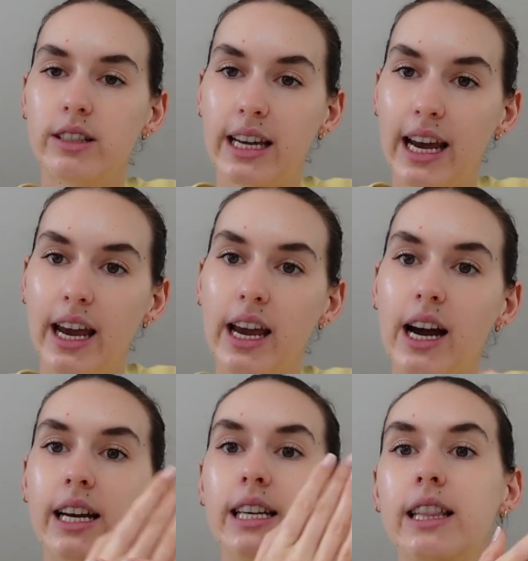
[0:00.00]
day,
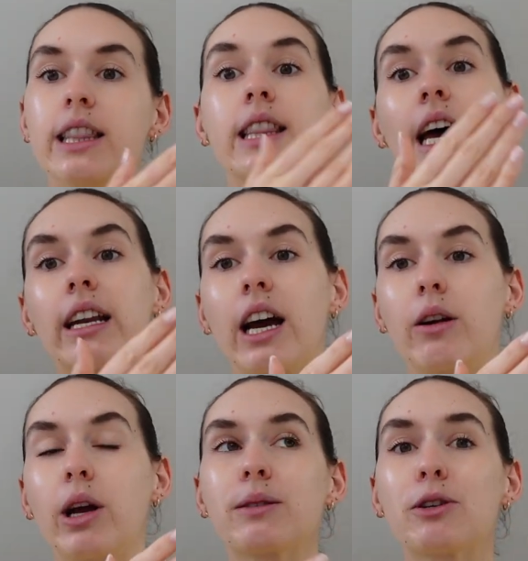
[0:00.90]
I need that
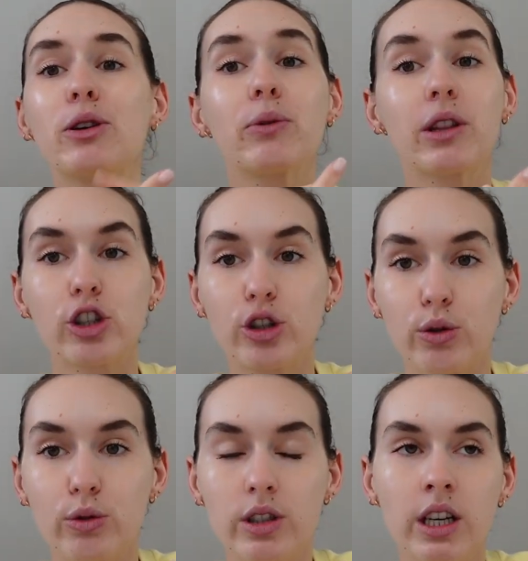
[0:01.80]
kind of, especially with the
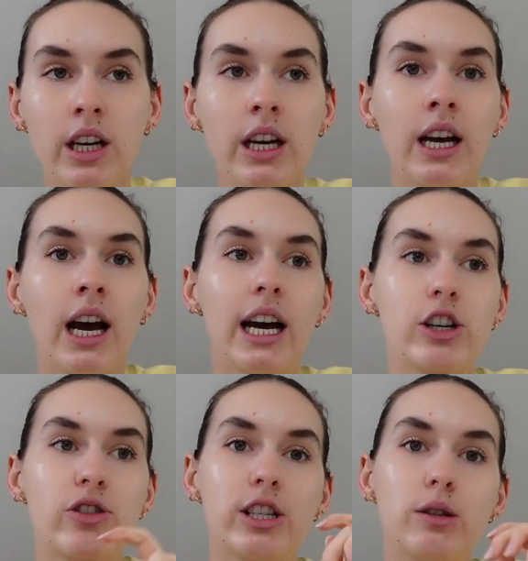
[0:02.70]
shoes. I
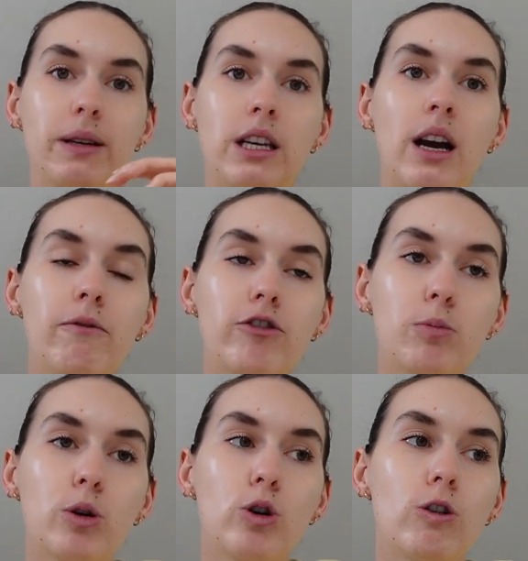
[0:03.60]
try to be
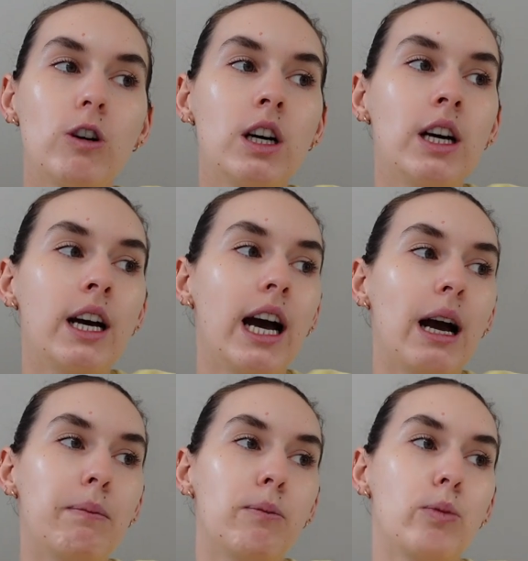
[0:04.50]
comfortable.
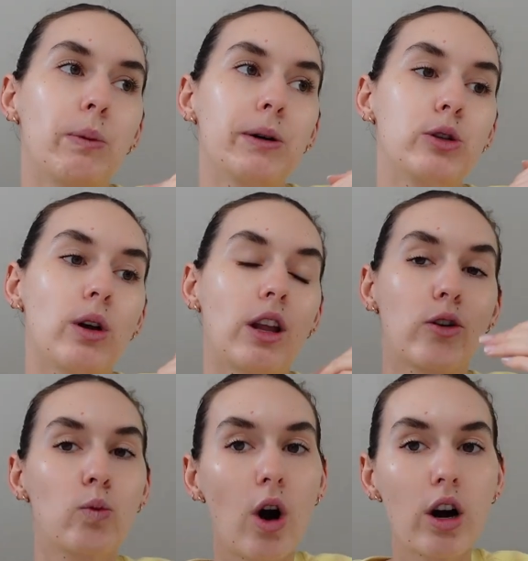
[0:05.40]
When we do a lot
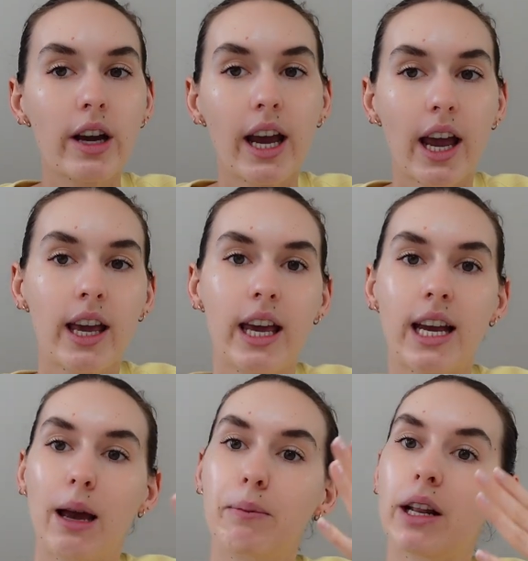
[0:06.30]
of walking, it
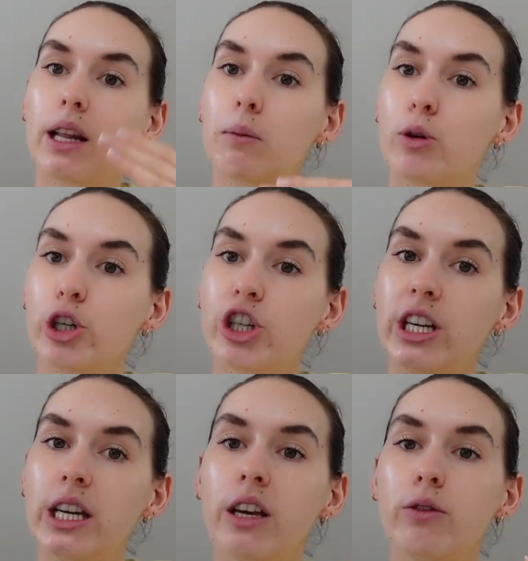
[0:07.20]
can be a little more
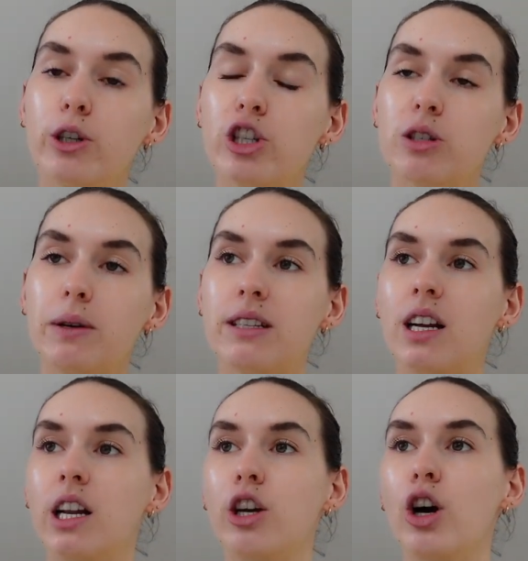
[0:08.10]
chic if we just
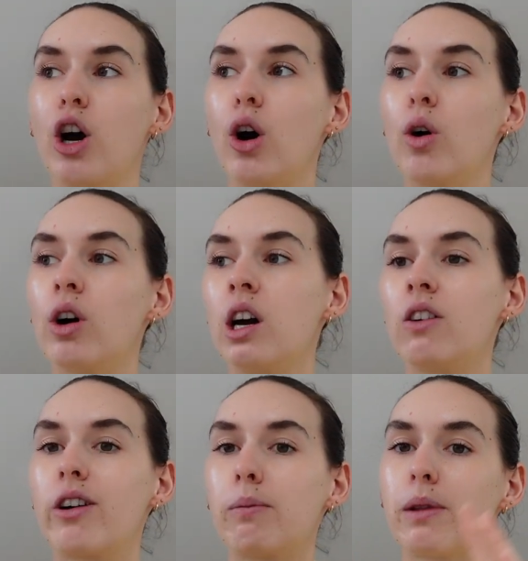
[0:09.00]
basically go
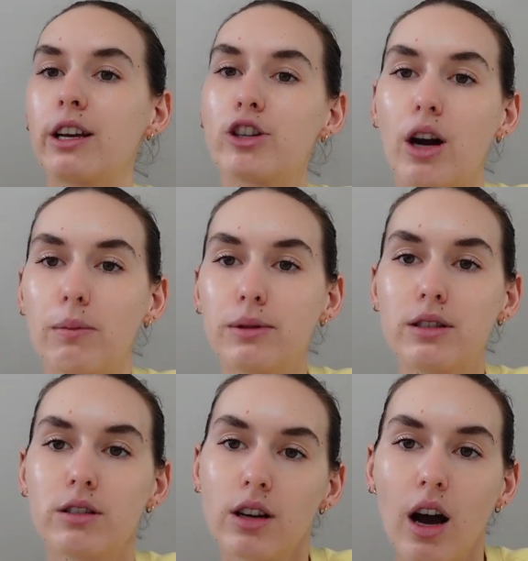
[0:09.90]
from like shops
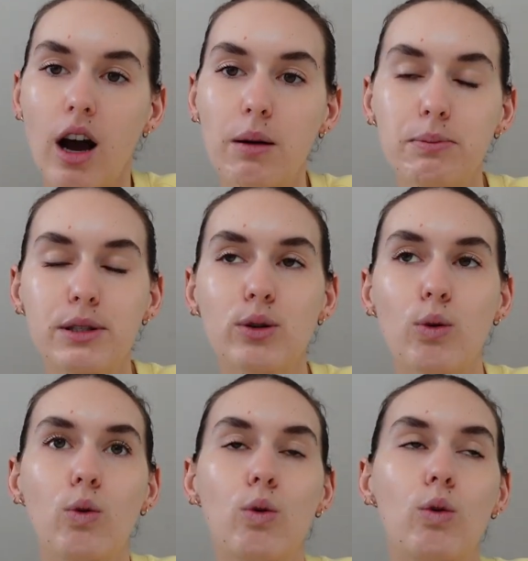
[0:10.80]
to shops,
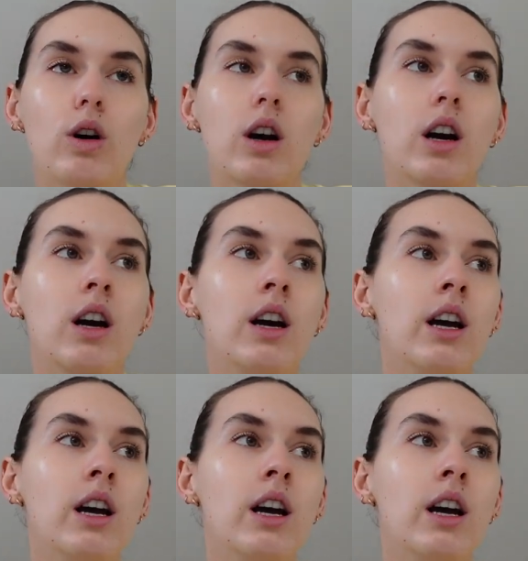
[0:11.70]
or